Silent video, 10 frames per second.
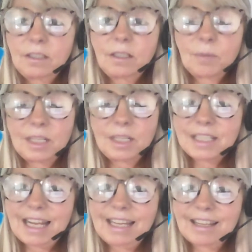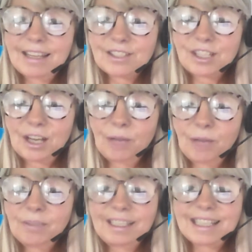I'm going to take it that's a no,
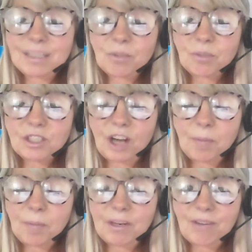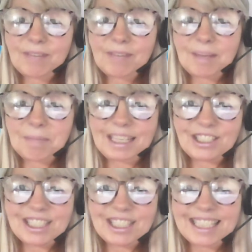unless someone's typing. I'll give it a minute
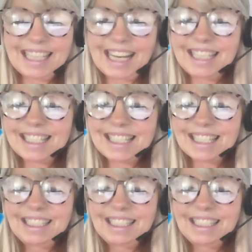just in case.